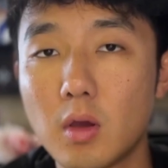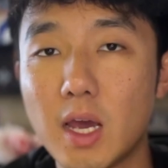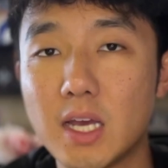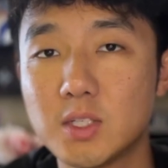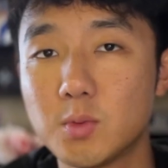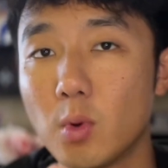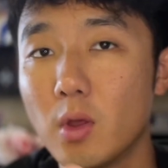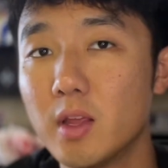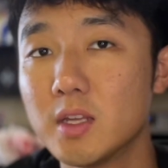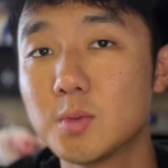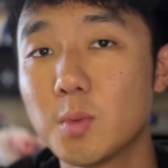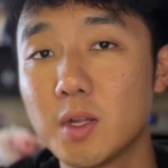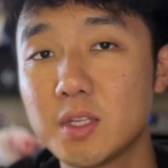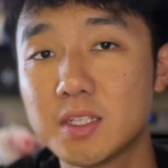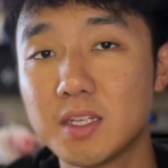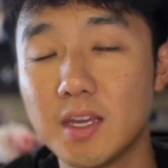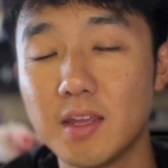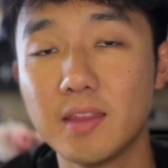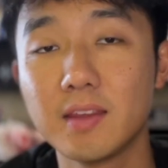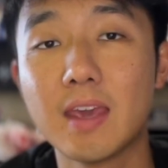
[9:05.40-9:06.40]
as well as, once
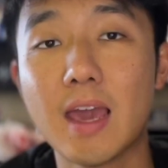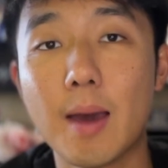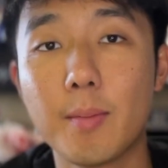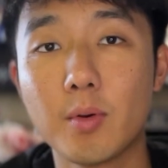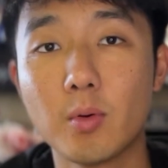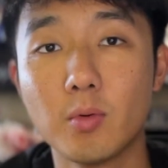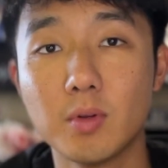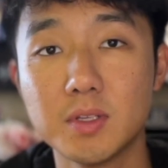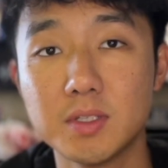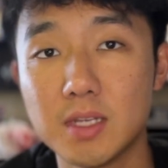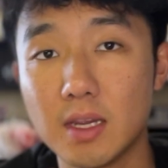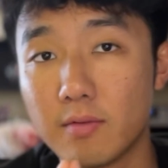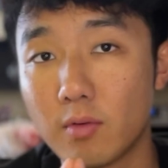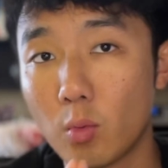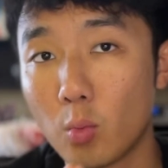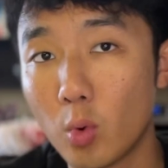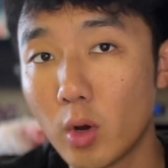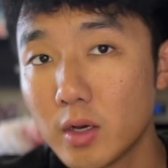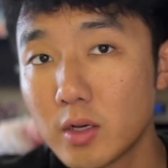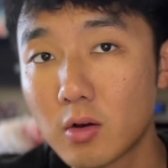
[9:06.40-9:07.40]
again, the Capital One Saver
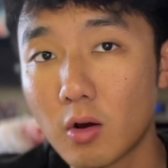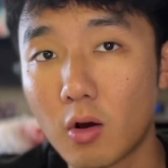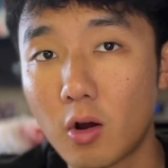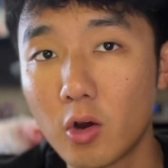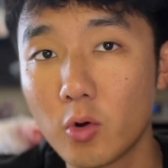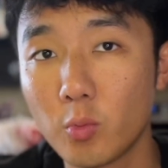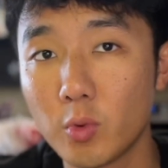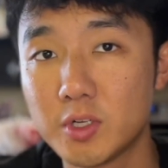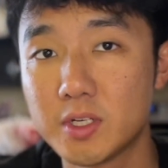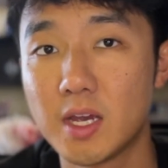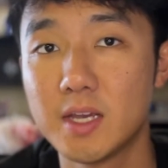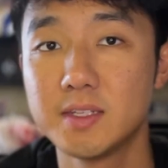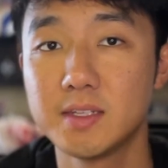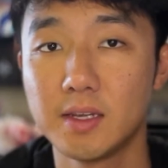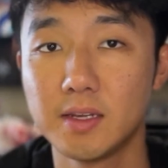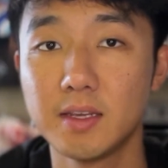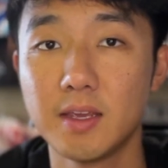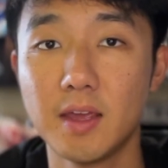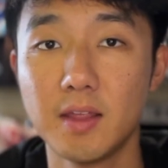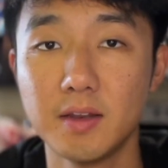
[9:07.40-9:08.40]
One card, which has,
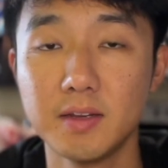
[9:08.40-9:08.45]
again,